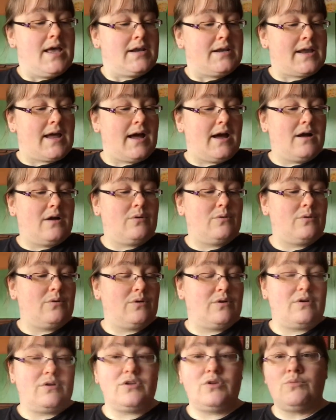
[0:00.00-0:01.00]
Now,
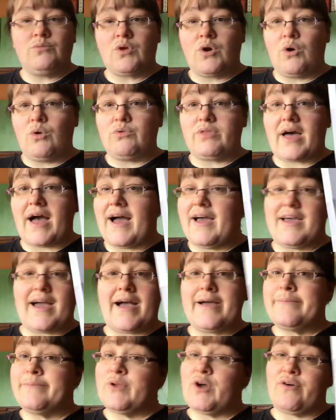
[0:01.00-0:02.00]
you know that
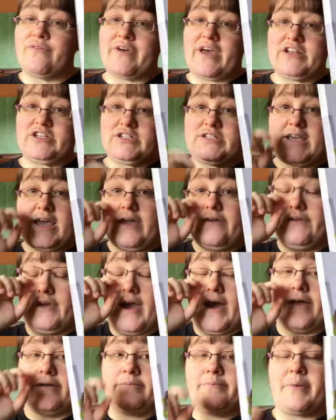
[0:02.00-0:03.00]
I'm not
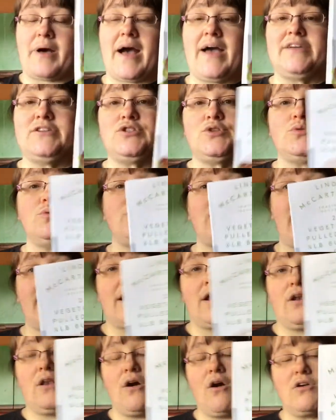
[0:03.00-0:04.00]
vegetarian, but I do
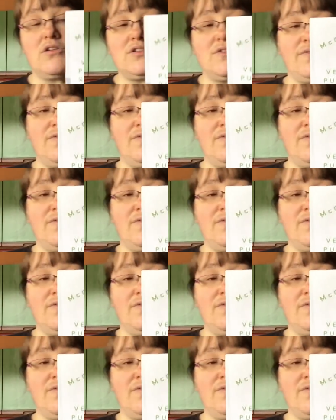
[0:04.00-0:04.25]
like a lot